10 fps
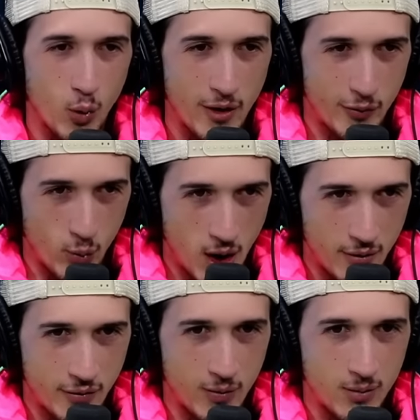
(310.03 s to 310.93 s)
of,
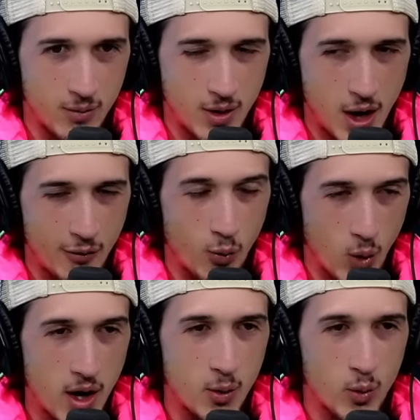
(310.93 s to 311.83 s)
of, of
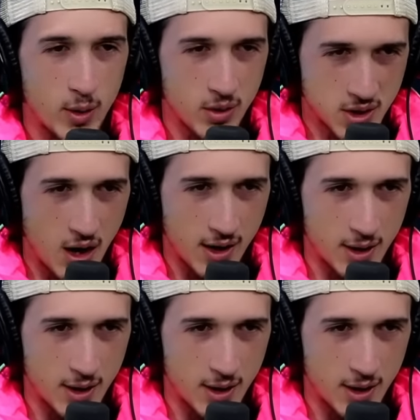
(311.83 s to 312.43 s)
what we were talking